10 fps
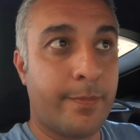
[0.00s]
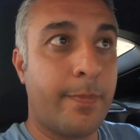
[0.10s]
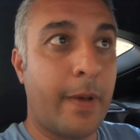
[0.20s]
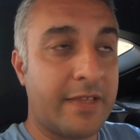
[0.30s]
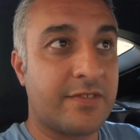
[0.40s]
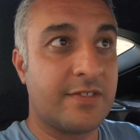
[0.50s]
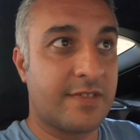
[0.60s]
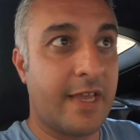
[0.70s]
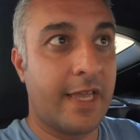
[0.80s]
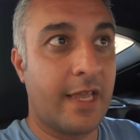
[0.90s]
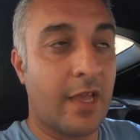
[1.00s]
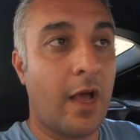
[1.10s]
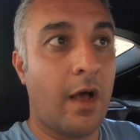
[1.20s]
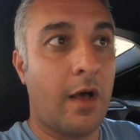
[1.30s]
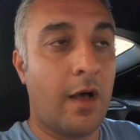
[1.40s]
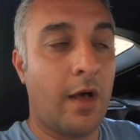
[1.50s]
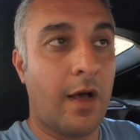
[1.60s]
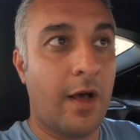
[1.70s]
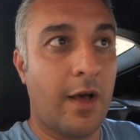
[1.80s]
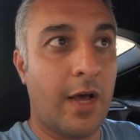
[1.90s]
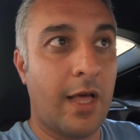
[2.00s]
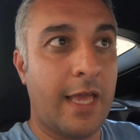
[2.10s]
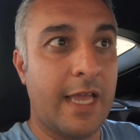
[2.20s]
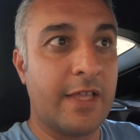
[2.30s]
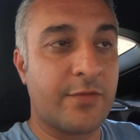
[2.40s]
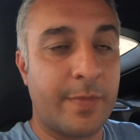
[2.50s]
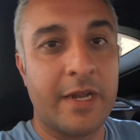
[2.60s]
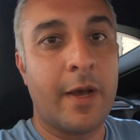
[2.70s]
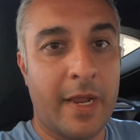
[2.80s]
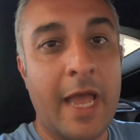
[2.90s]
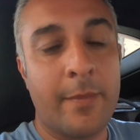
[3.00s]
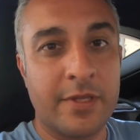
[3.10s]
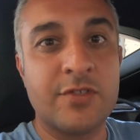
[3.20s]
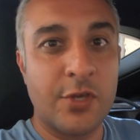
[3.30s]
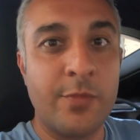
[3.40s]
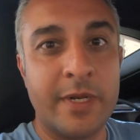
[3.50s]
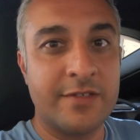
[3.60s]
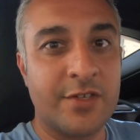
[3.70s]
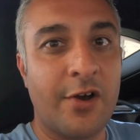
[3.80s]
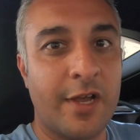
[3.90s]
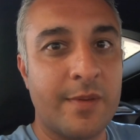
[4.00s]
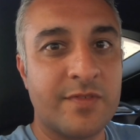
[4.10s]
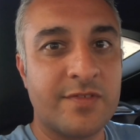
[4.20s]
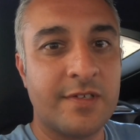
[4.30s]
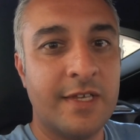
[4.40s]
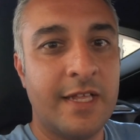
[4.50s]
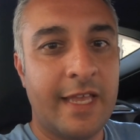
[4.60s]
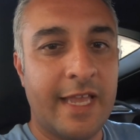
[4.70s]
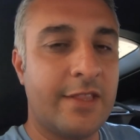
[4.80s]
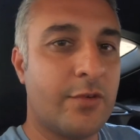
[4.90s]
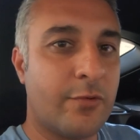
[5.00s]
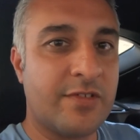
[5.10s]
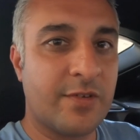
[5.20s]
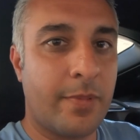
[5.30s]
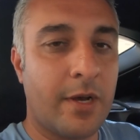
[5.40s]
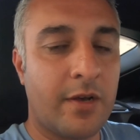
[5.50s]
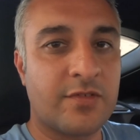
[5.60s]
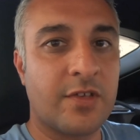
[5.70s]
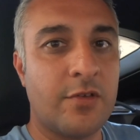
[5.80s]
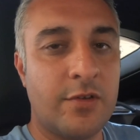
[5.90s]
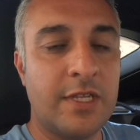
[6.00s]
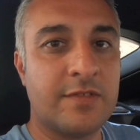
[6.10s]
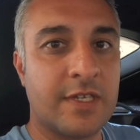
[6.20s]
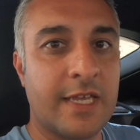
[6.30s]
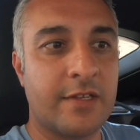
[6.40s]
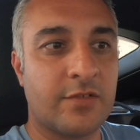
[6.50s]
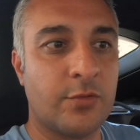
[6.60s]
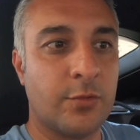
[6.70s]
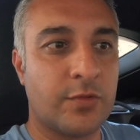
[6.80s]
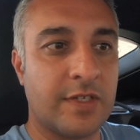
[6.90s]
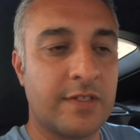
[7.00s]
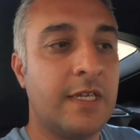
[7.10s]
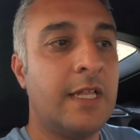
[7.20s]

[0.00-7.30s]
basically saying it's been unhappy too many times in the recent past, so you need to get it sorted.